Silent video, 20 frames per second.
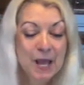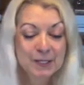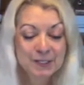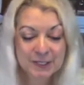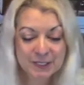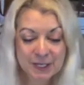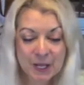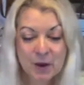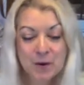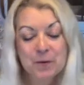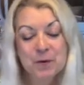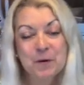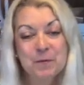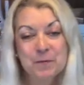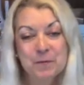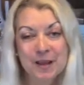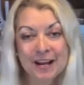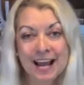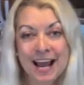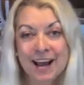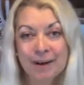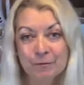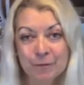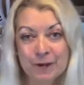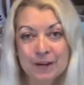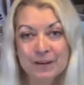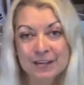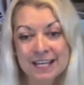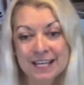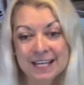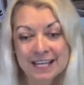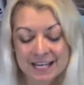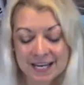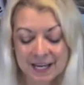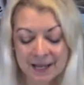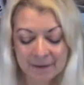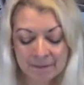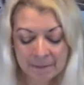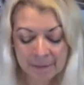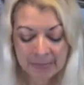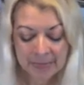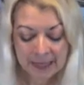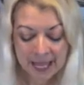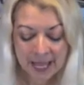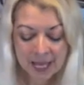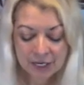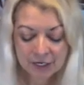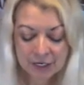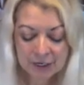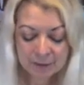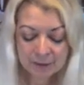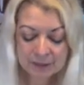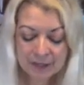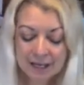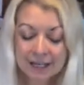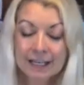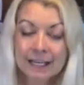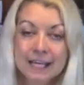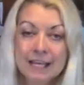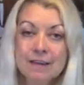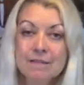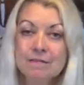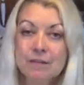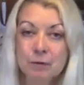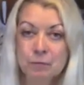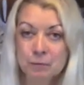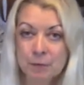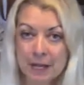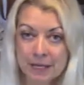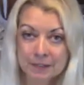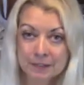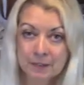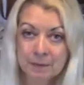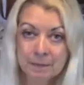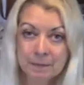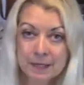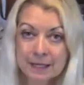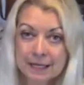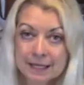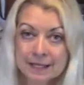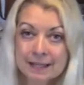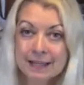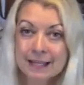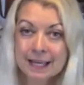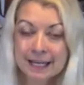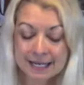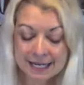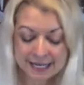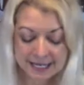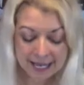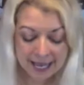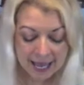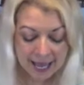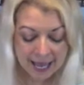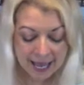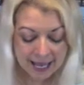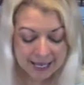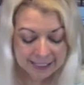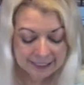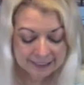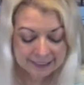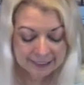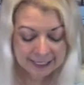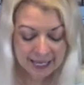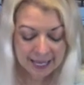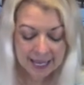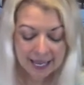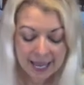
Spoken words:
So when I will get him to leave the recipe that he has